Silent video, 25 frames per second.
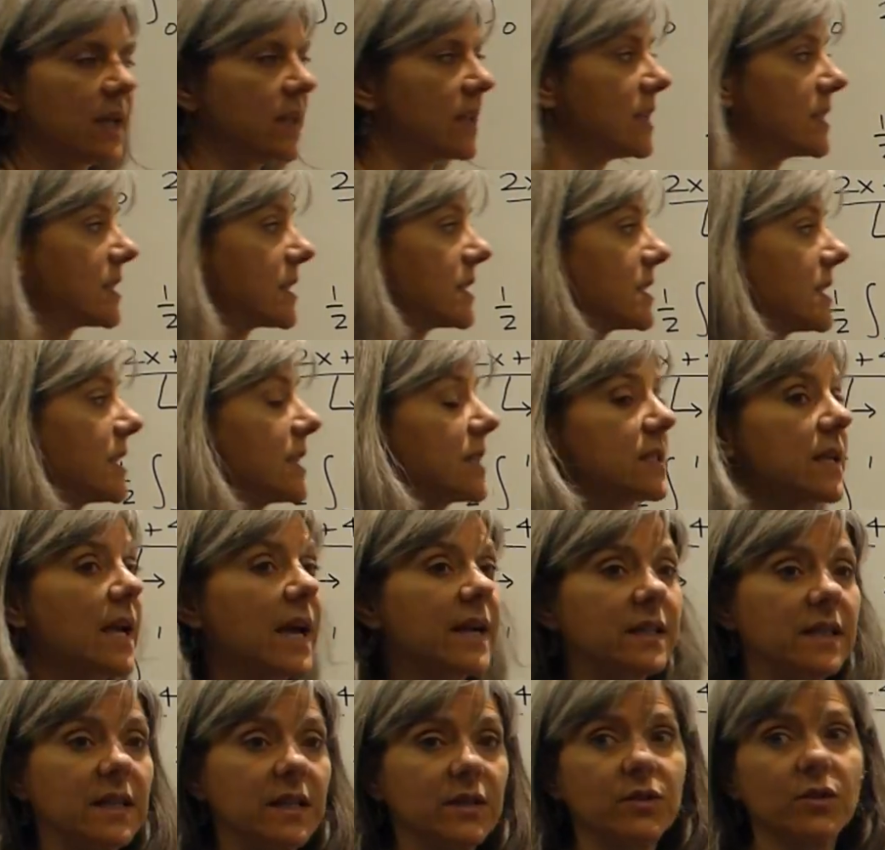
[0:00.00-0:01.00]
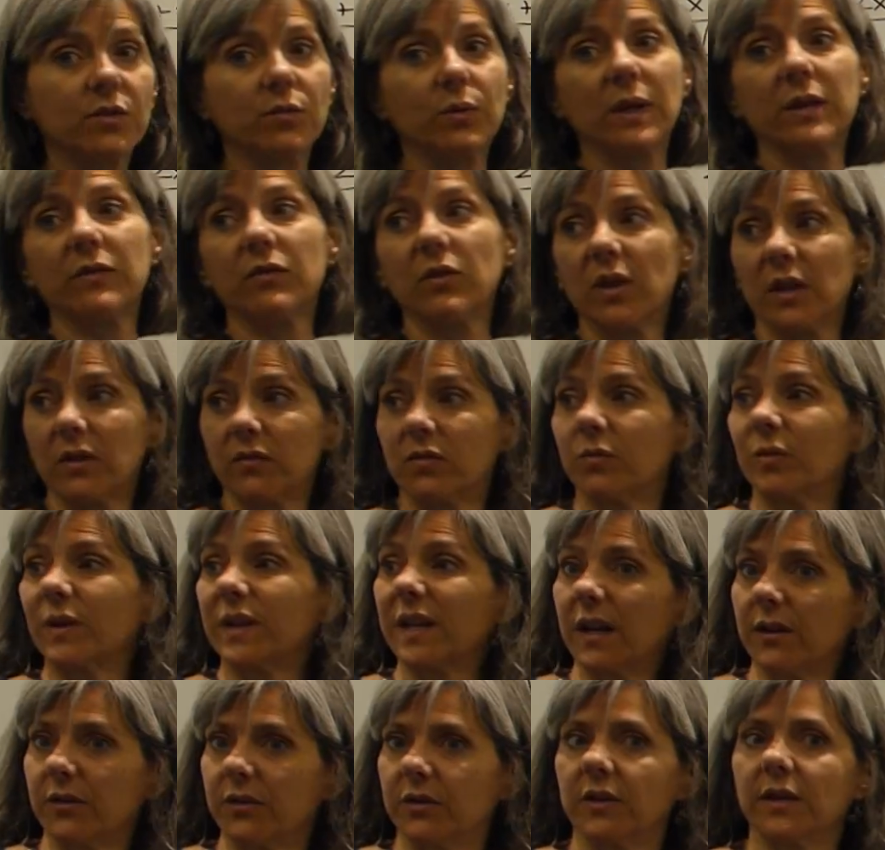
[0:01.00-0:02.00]
This is the exact answer. Whatever you get from the
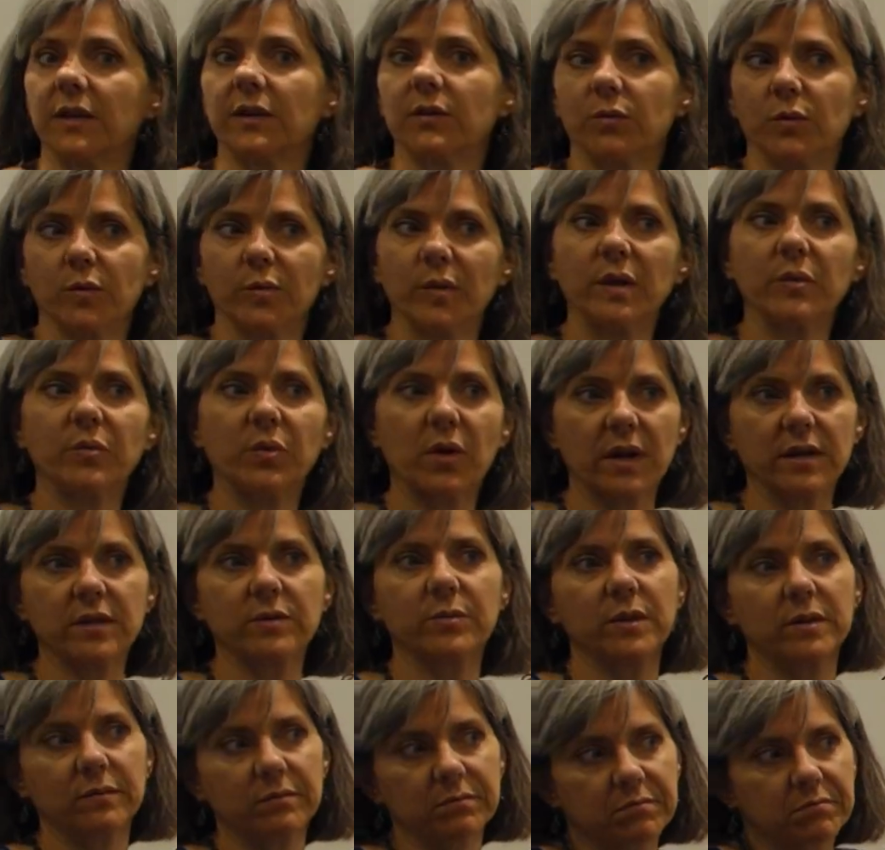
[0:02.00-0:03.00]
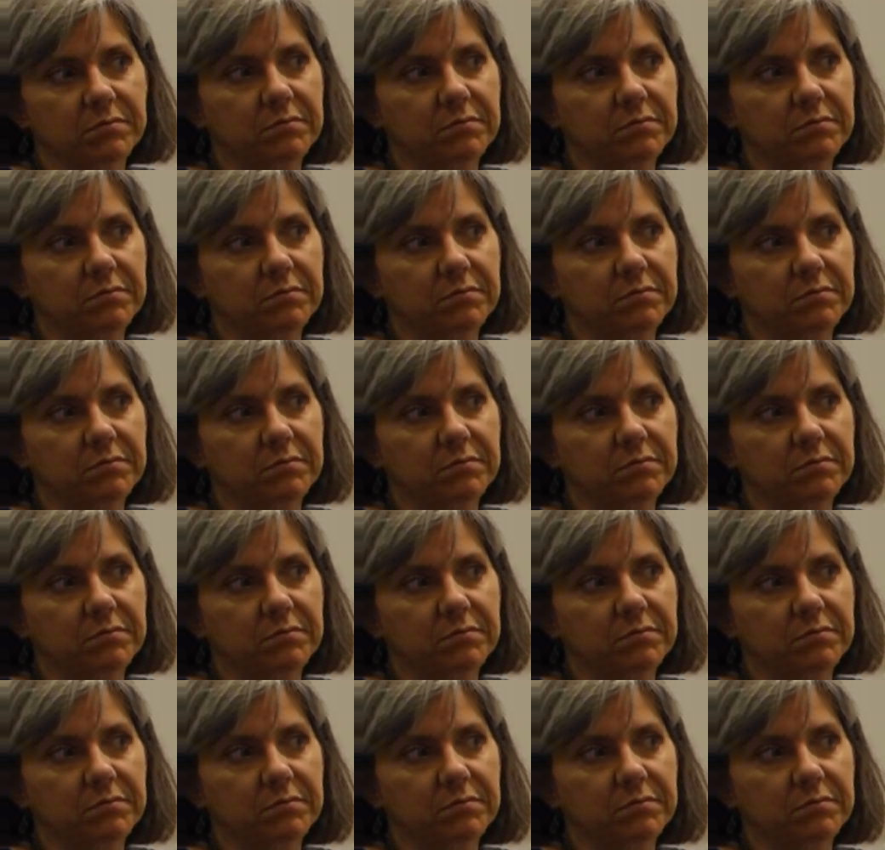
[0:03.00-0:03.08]
calculator will be approximate.